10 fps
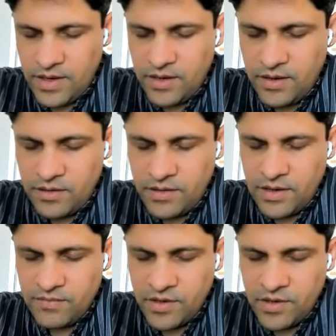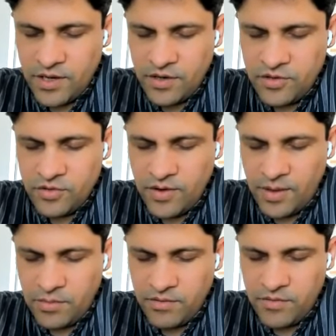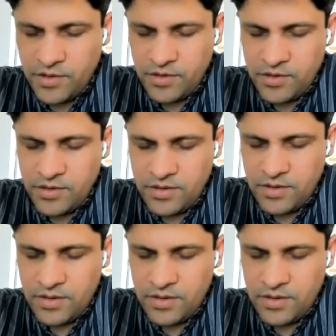and have the courage to grapple with it